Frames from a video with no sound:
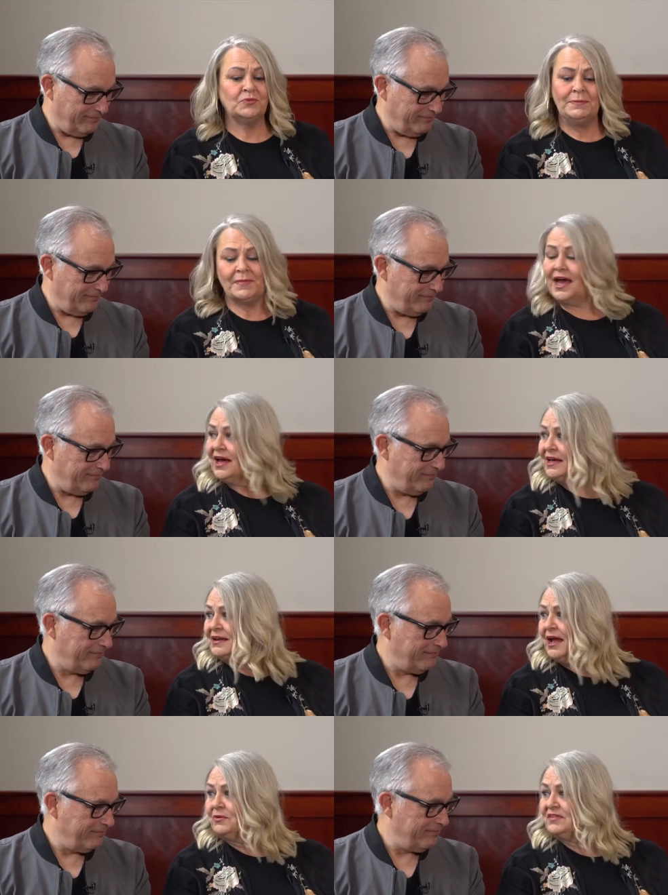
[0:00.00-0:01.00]
Speaker 1: we met.
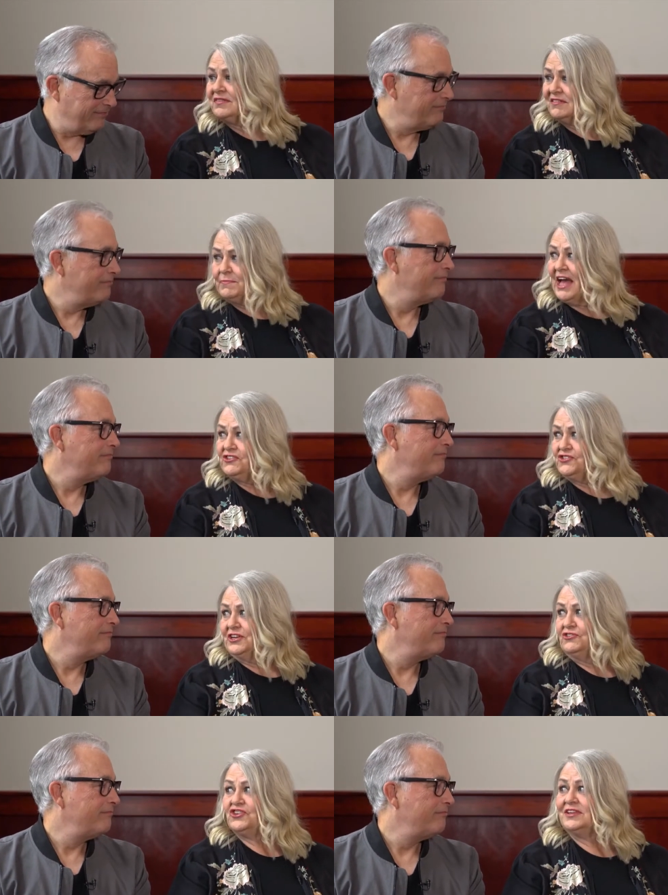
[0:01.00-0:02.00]
I was this
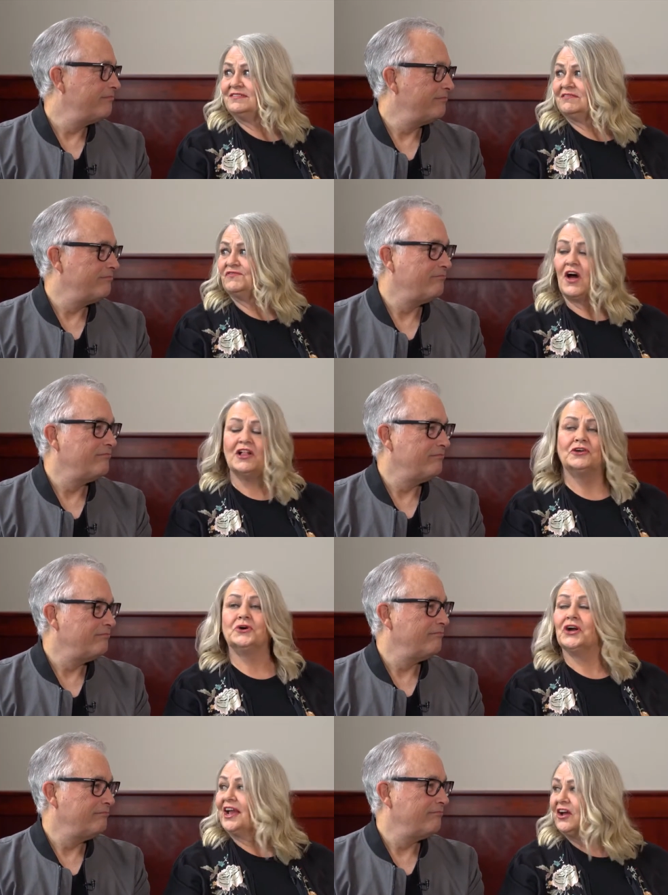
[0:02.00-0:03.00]
passionate Jesus
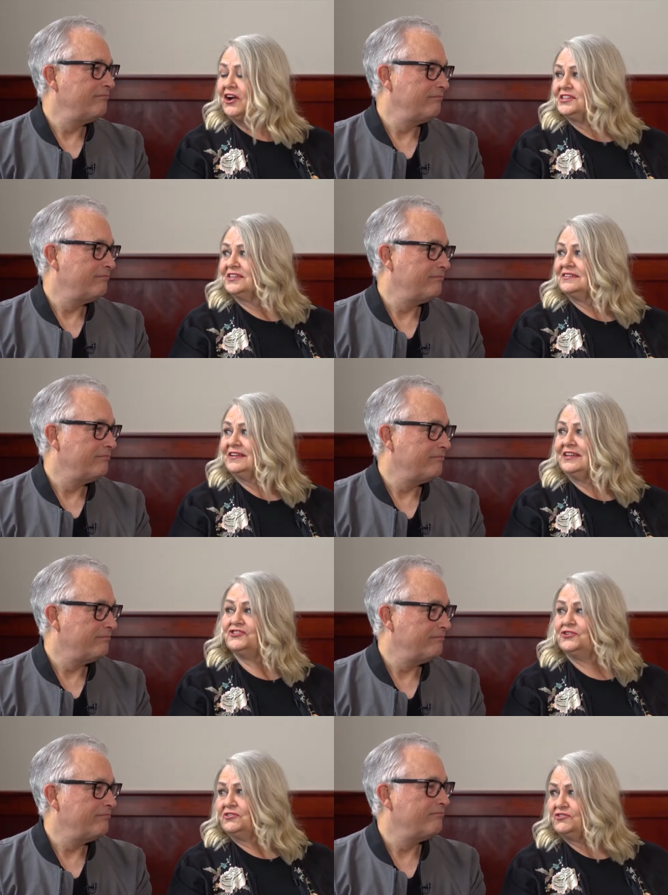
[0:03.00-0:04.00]
follower. I got to
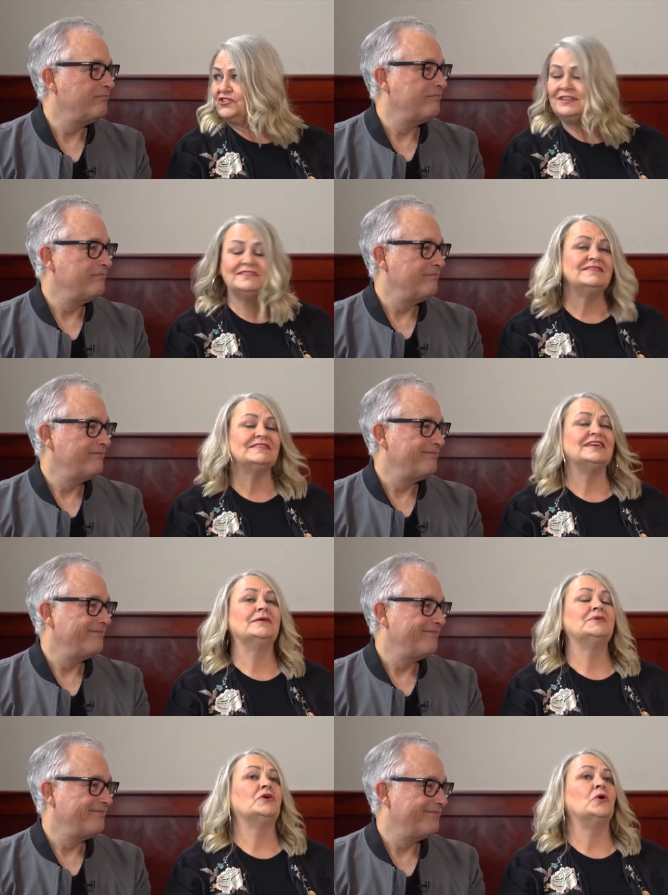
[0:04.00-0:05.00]
introduce Jesus to
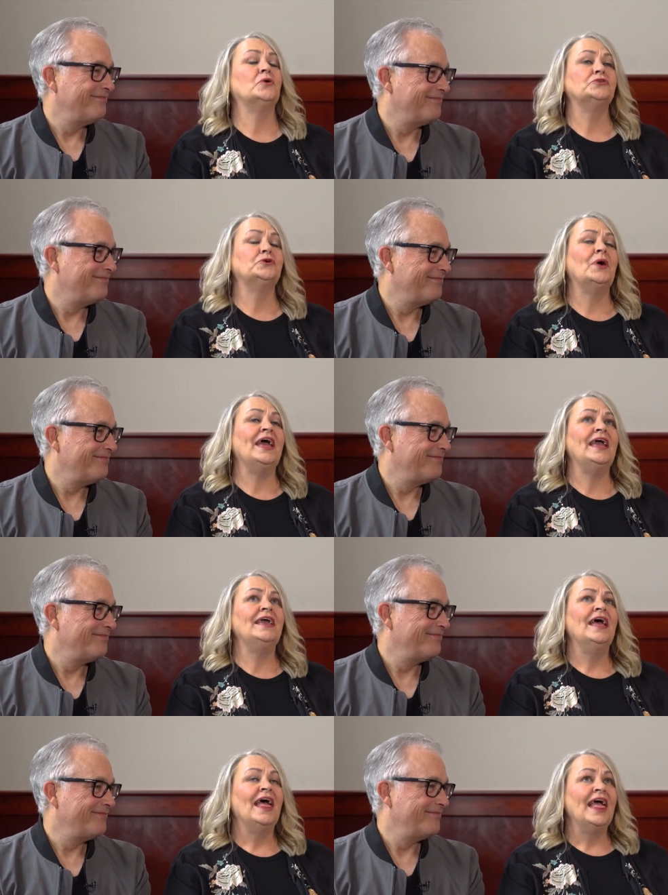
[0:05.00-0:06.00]
him in a whole new
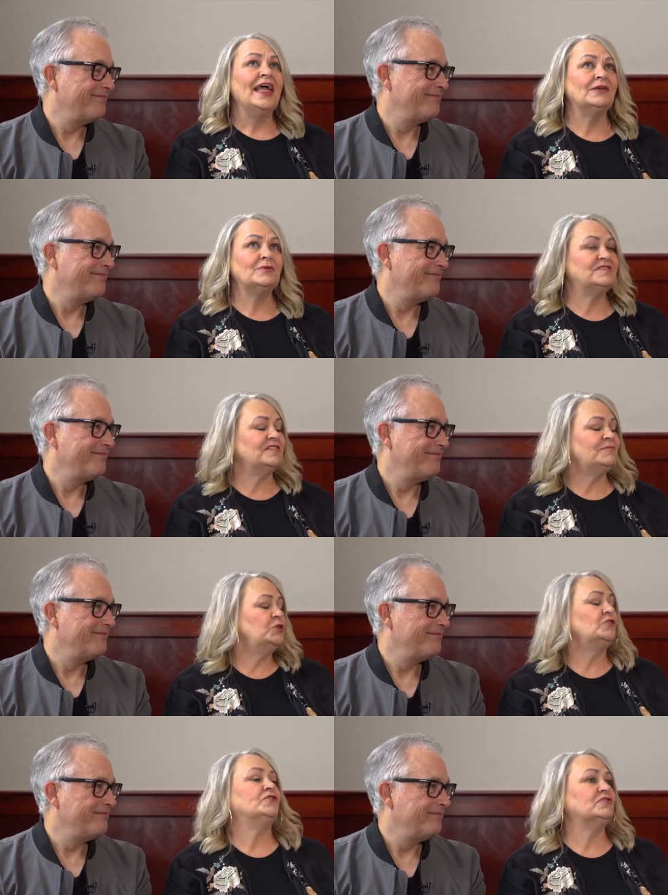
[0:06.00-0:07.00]
way. And it was this
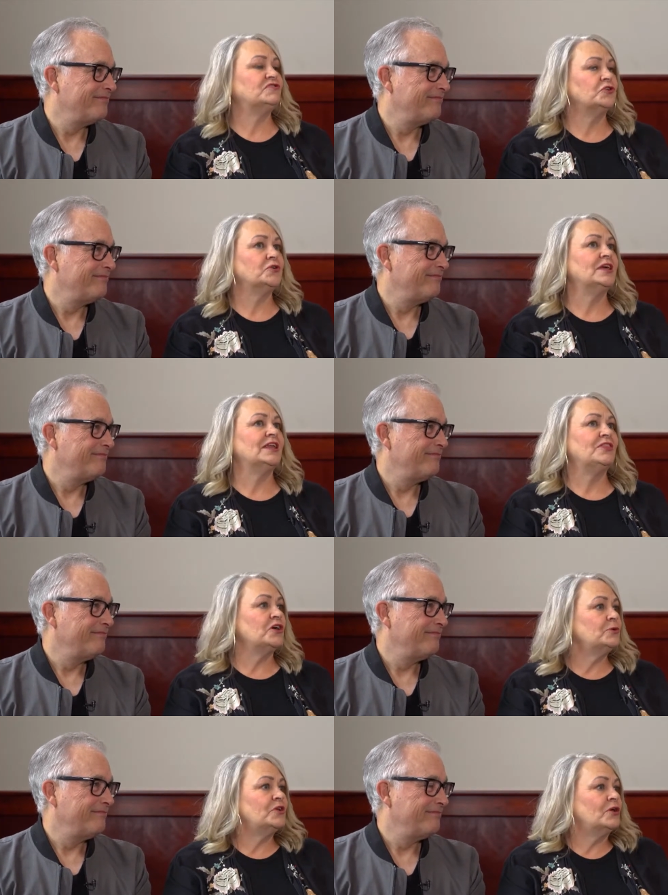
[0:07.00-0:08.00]
beautiful story, and I
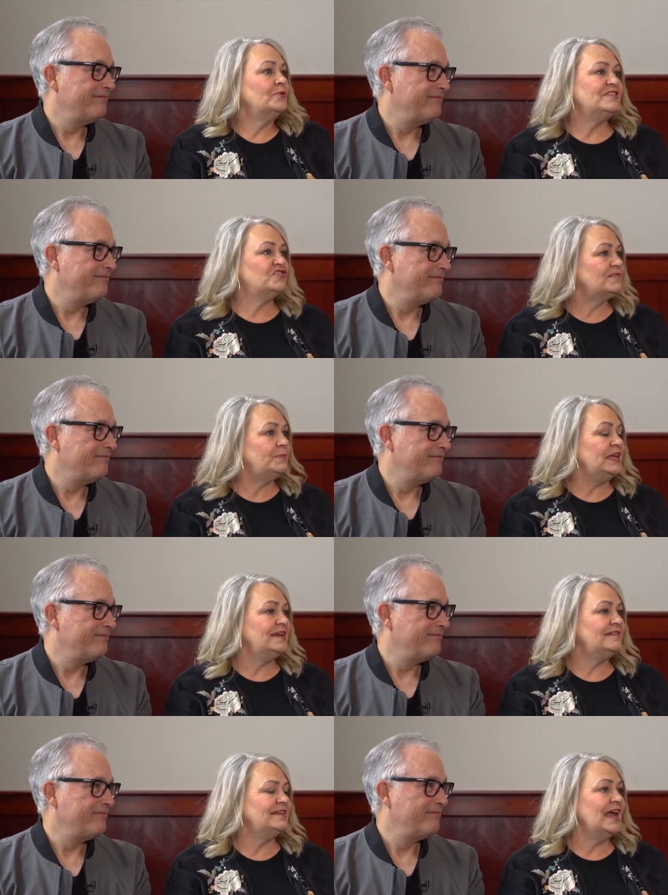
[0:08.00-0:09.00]
thought it would always just be
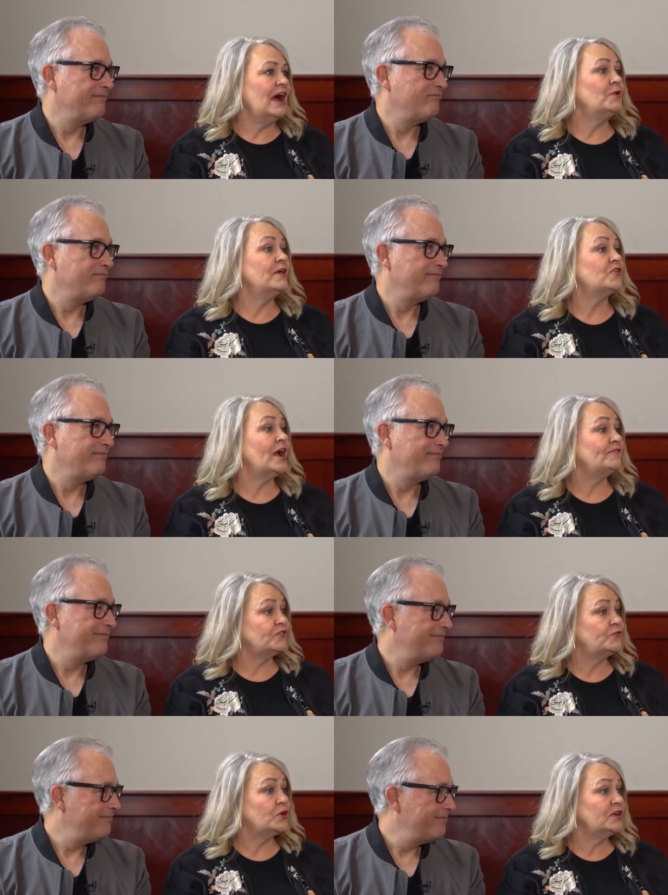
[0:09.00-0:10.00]
easy. However,
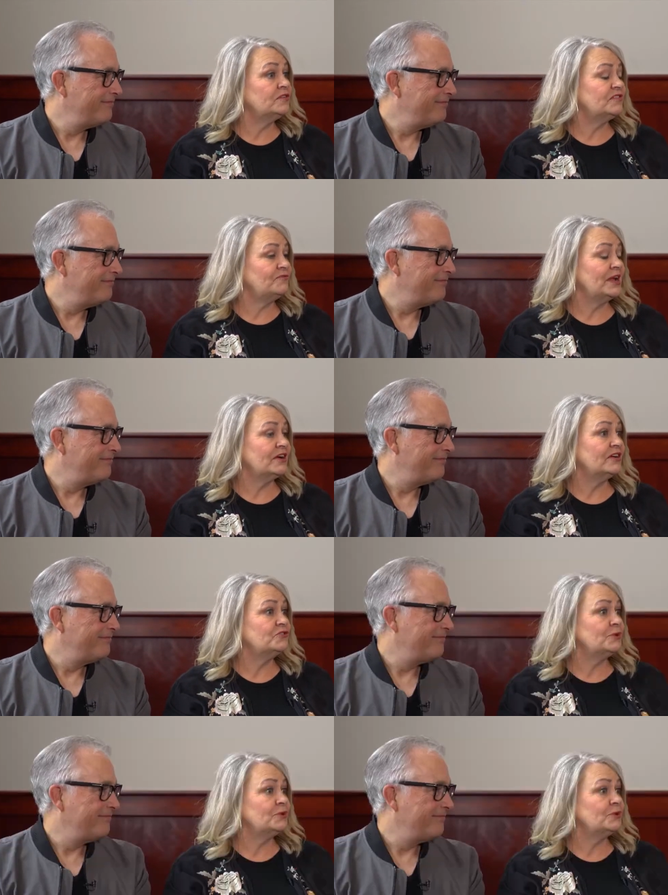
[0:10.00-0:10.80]
after 4 years of marriage,